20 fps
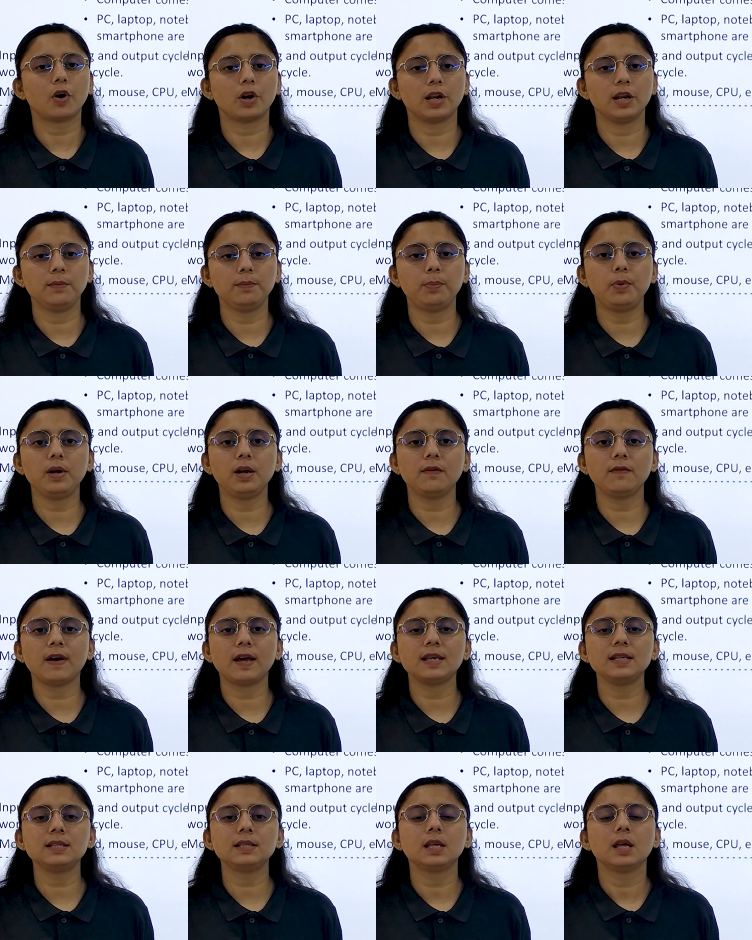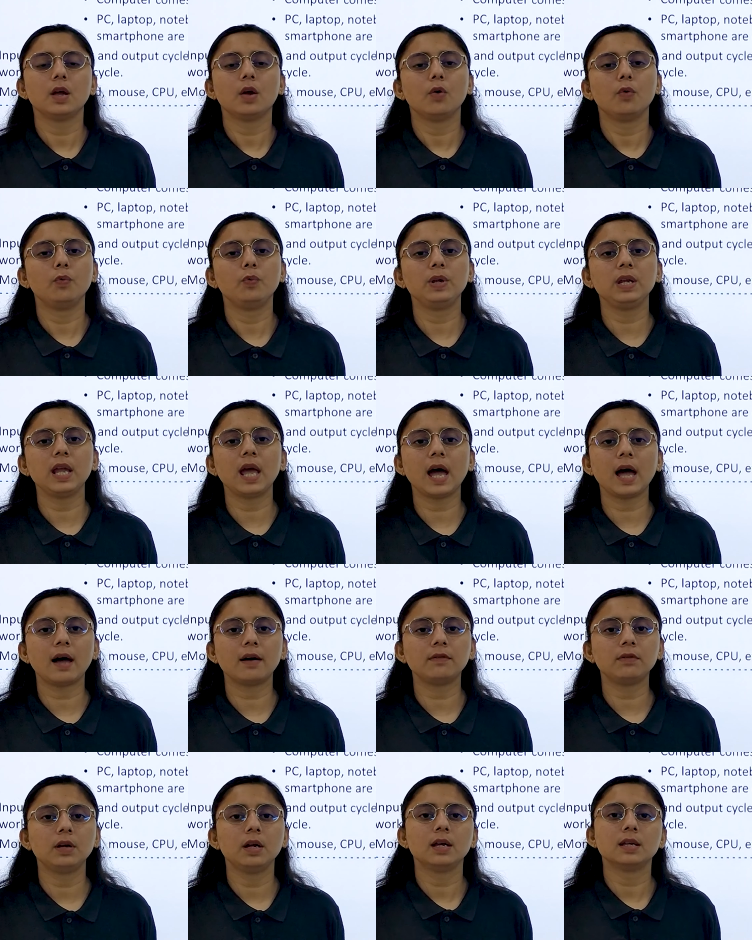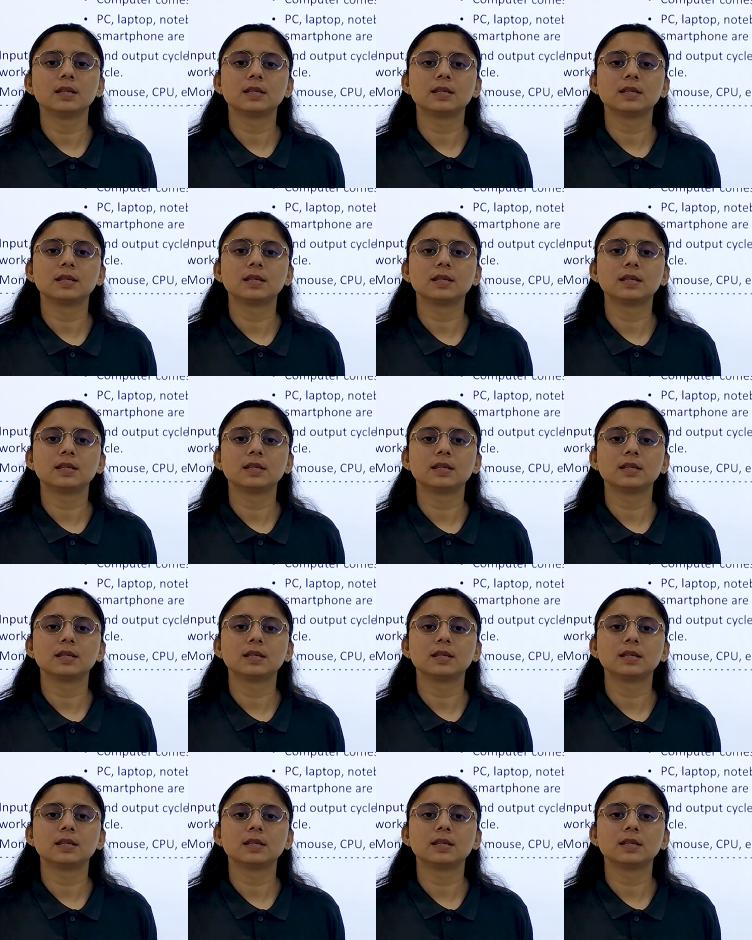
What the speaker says: For input device, we have